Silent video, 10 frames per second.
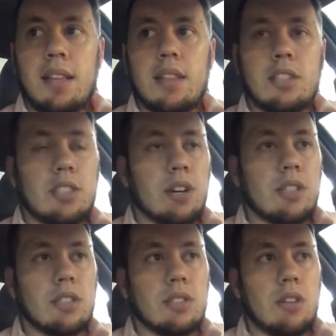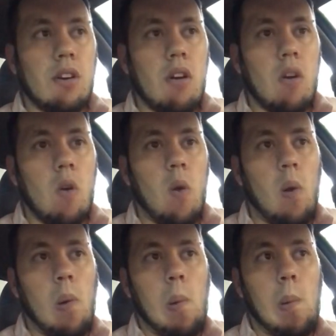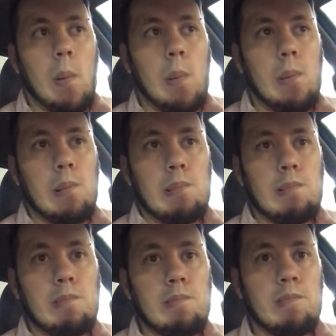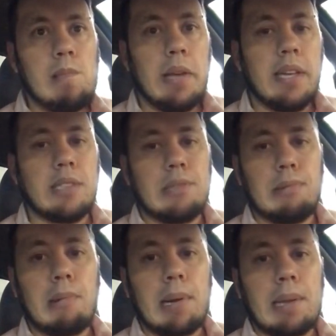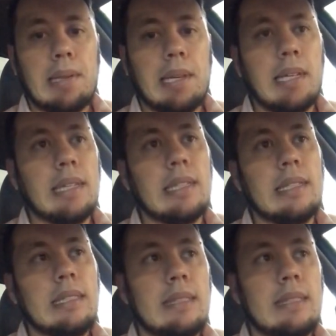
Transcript: The Chargers are historically